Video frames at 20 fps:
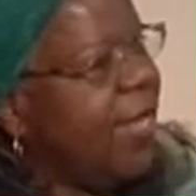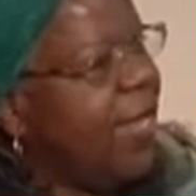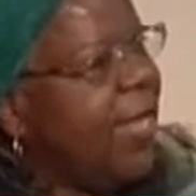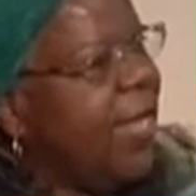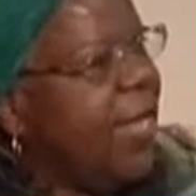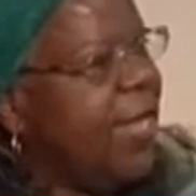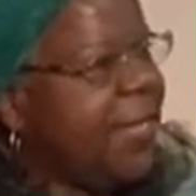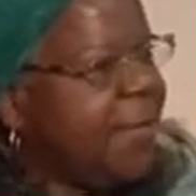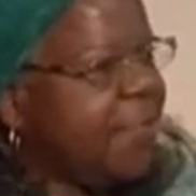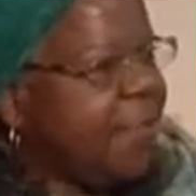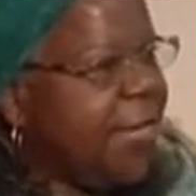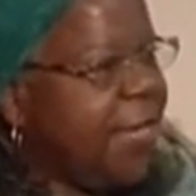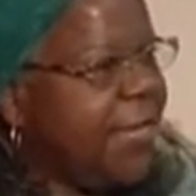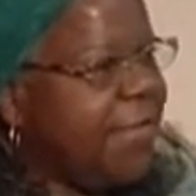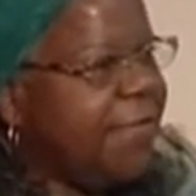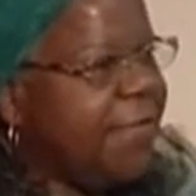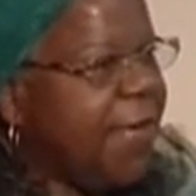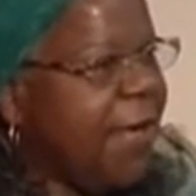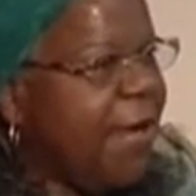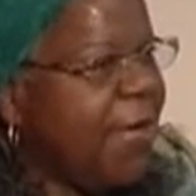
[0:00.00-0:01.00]

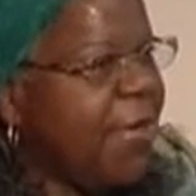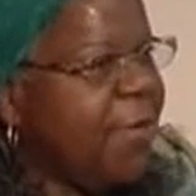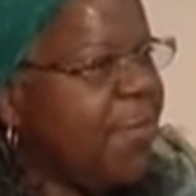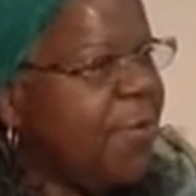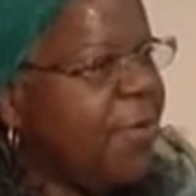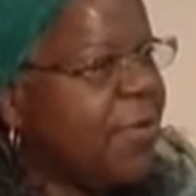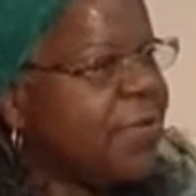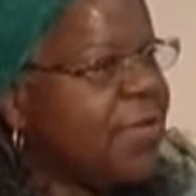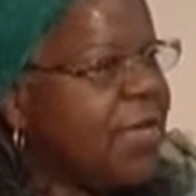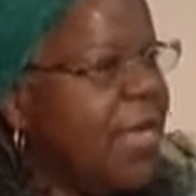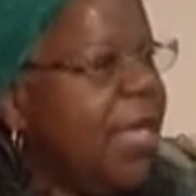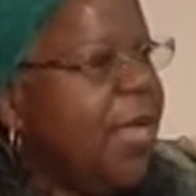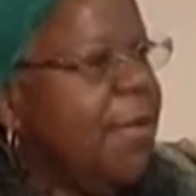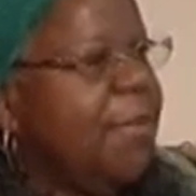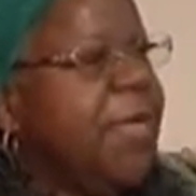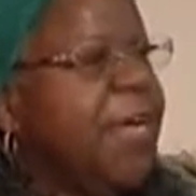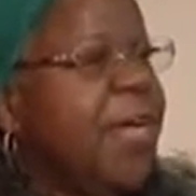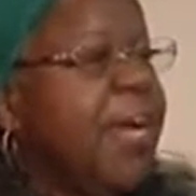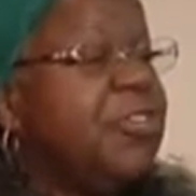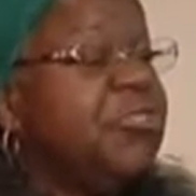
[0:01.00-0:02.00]
independent variables
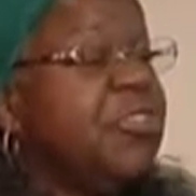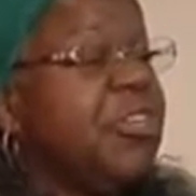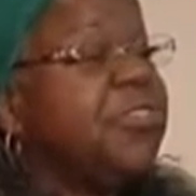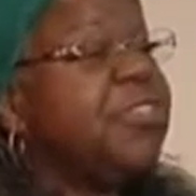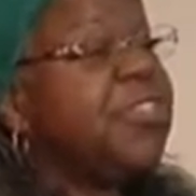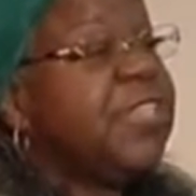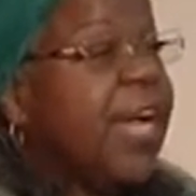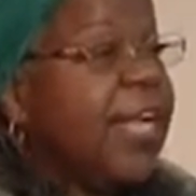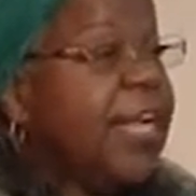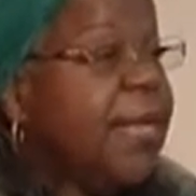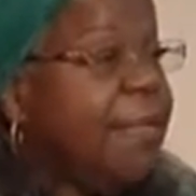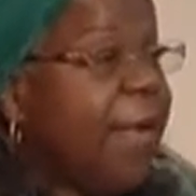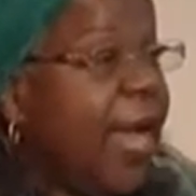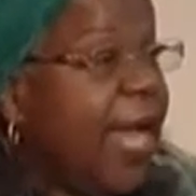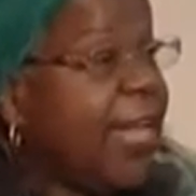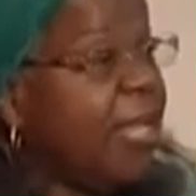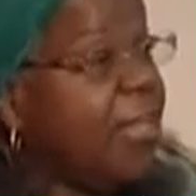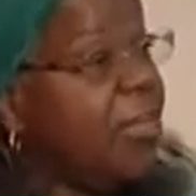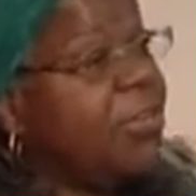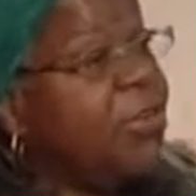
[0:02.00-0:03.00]
because your study
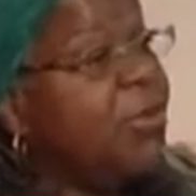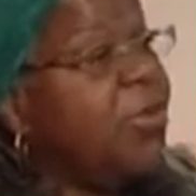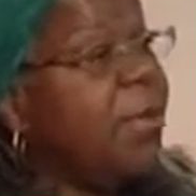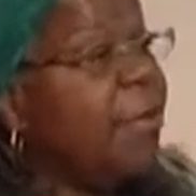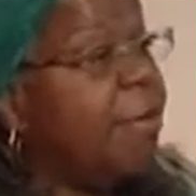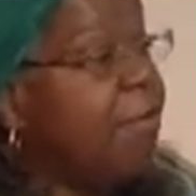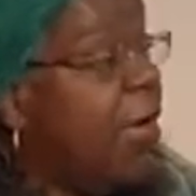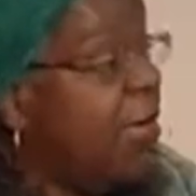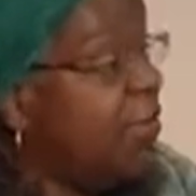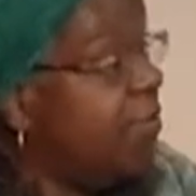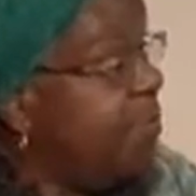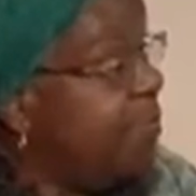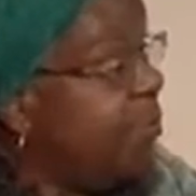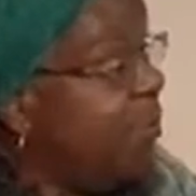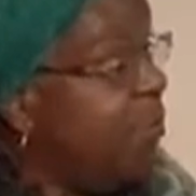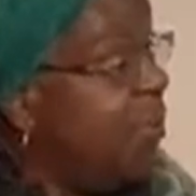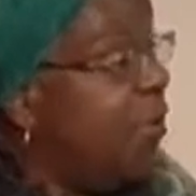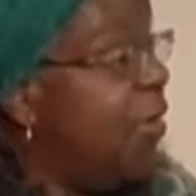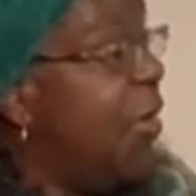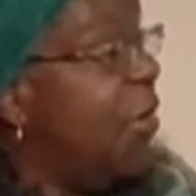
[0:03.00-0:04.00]
might include a
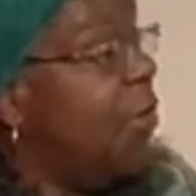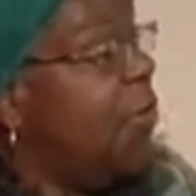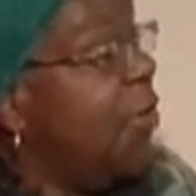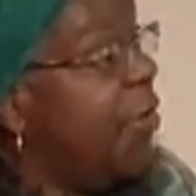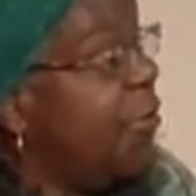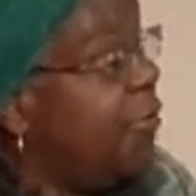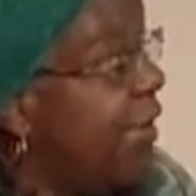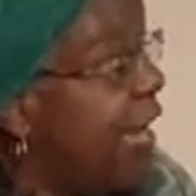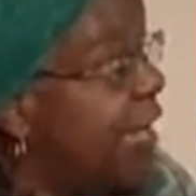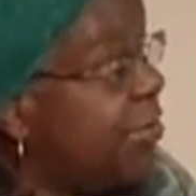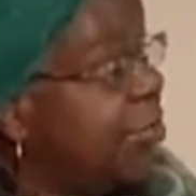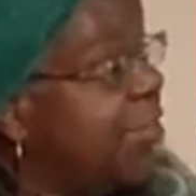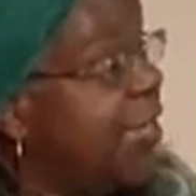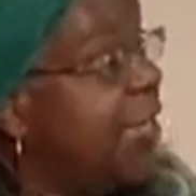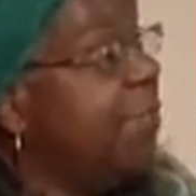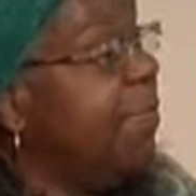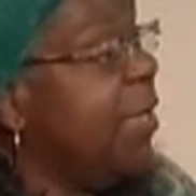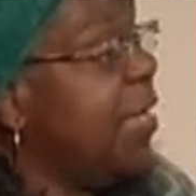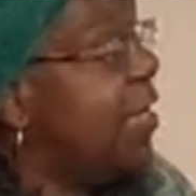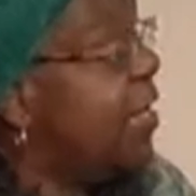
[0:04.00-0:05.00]
multiple
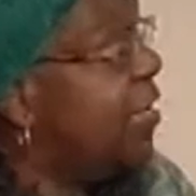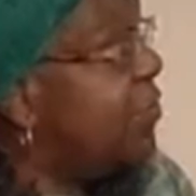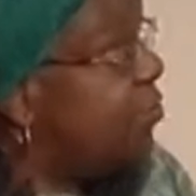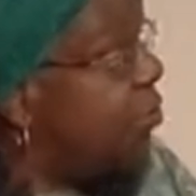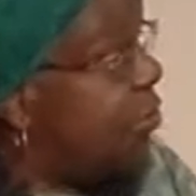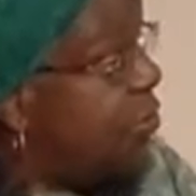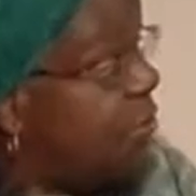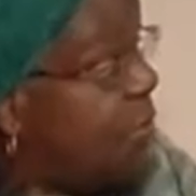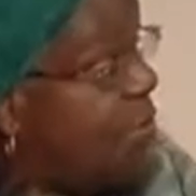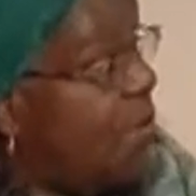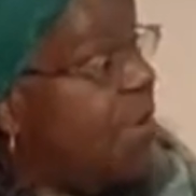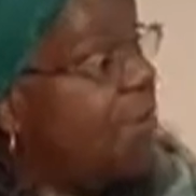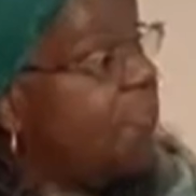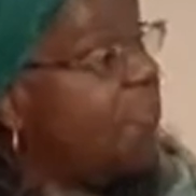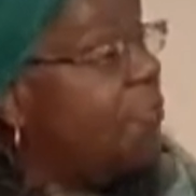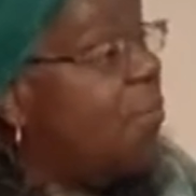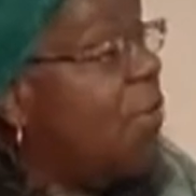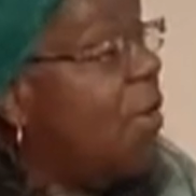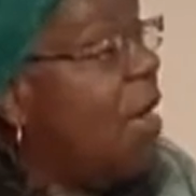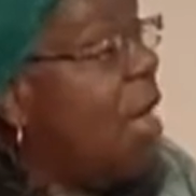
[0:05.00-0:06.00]
regression because you're going
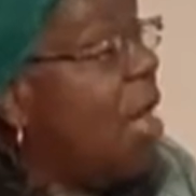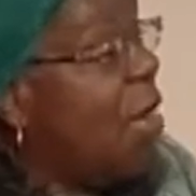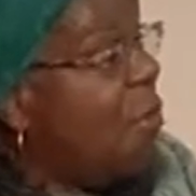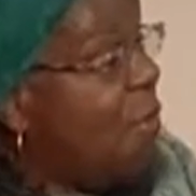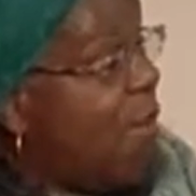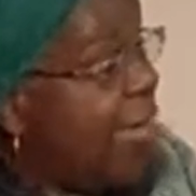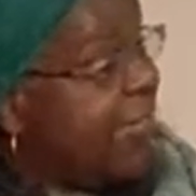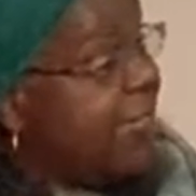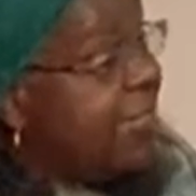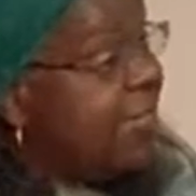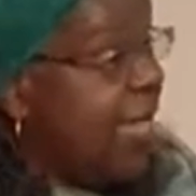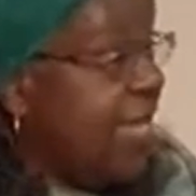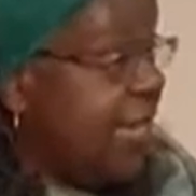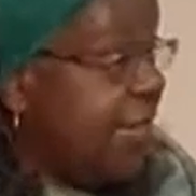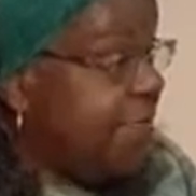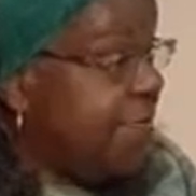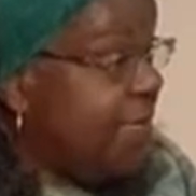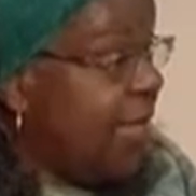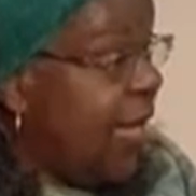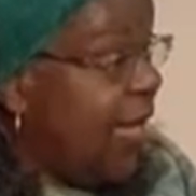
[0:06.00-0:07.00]
for a
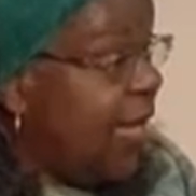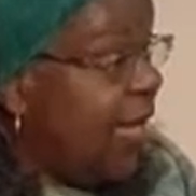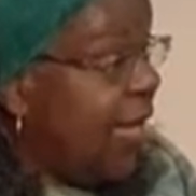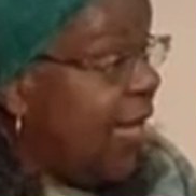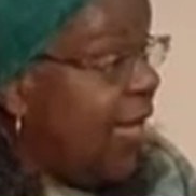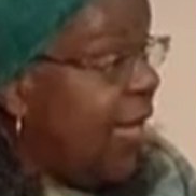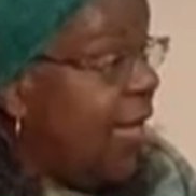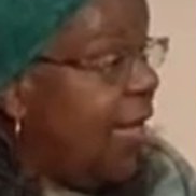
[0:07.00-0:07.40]
quantitative study.